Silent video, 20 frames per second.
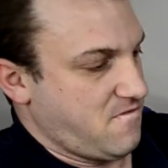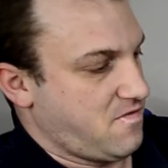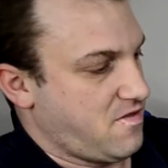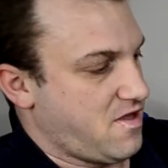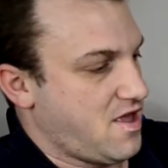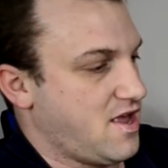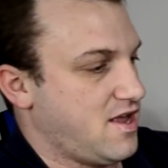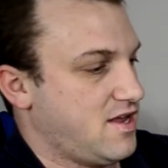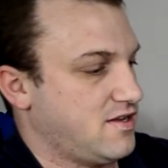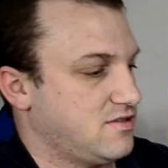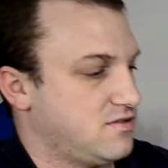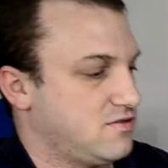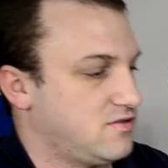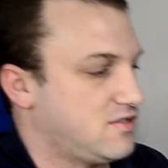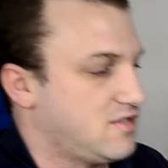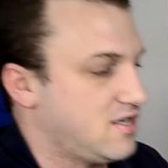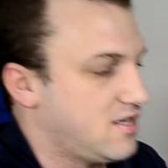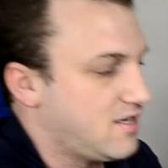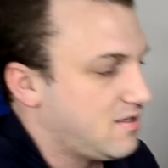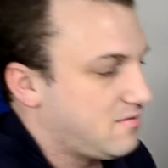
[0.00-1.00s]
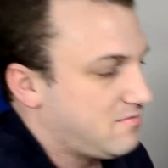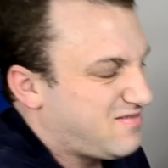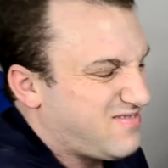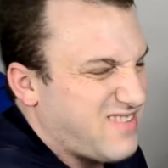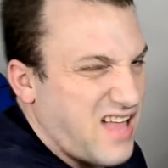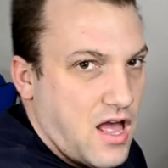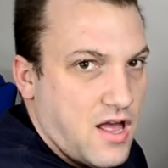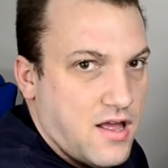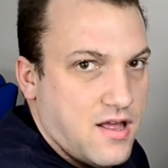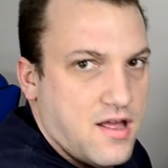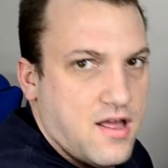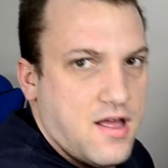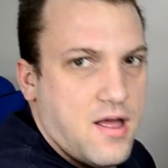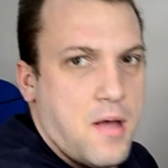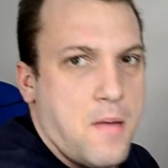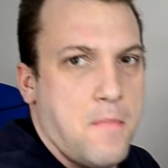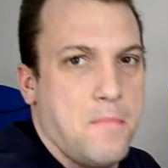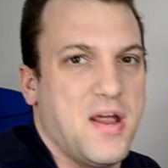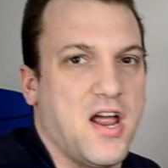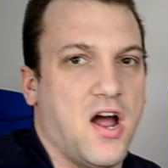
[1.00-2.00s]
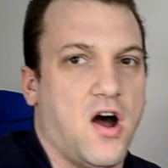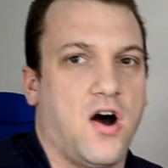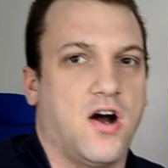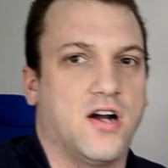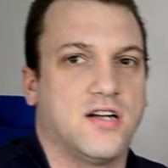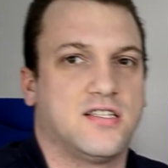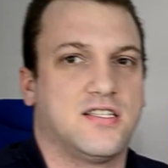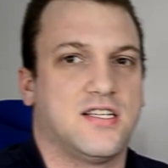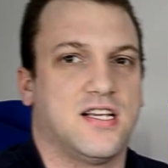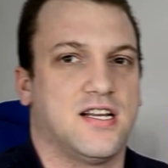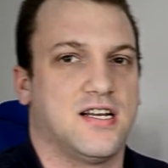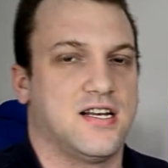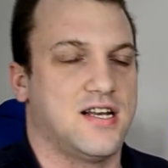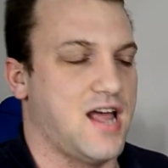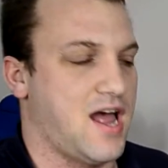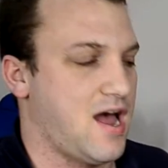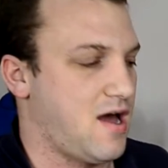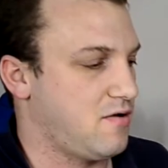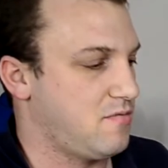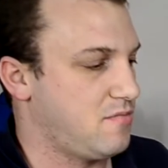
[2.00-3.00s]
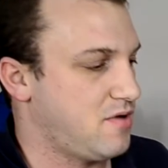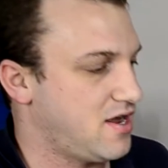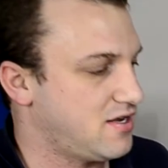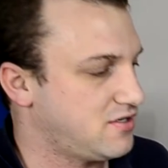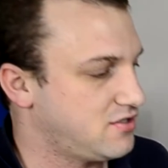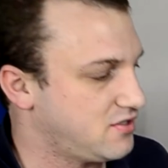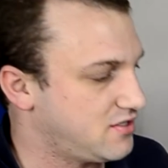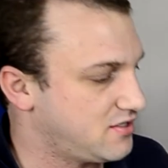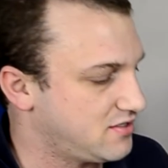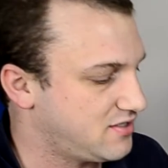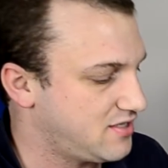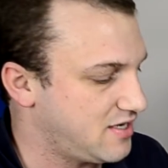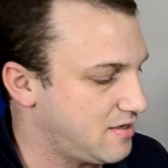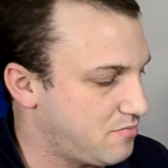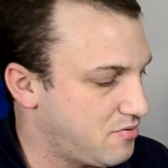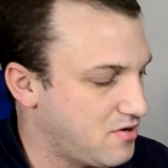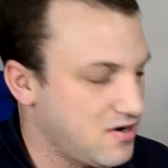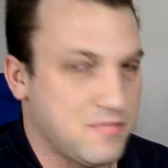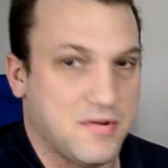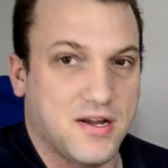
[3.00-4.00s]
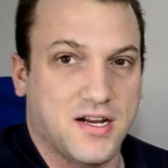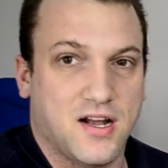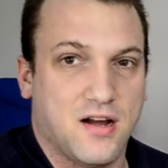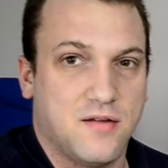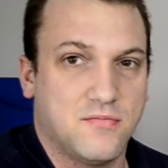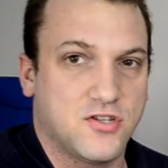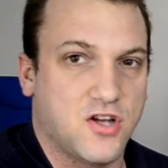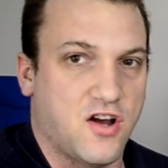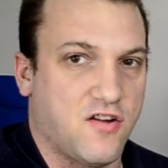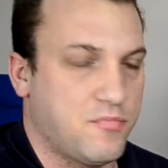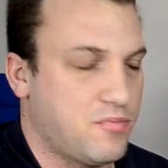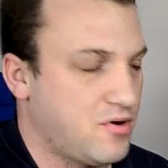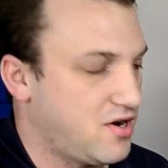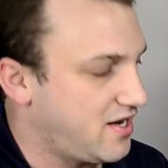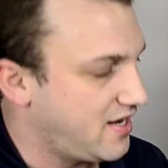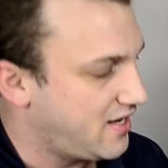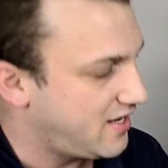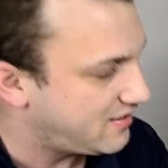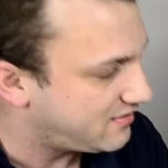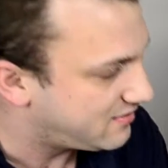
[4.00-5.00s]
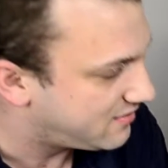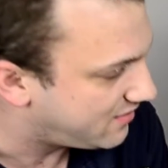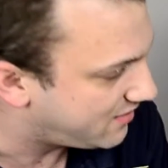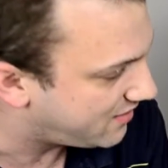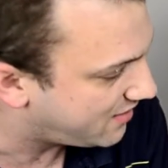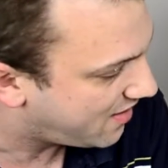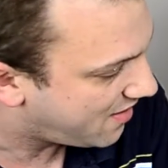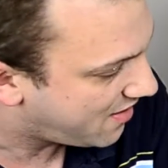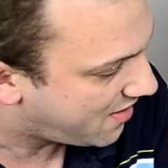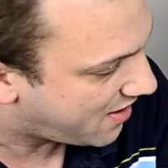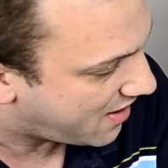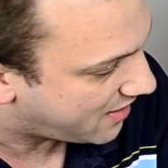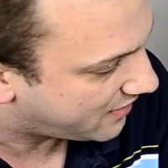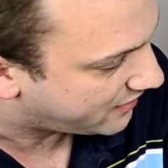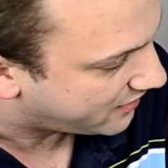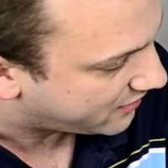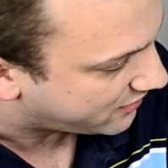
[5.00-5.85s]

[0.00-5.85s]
as you see, it a bit hard sitting down, but as you can see, it comes off pretty easily. And there are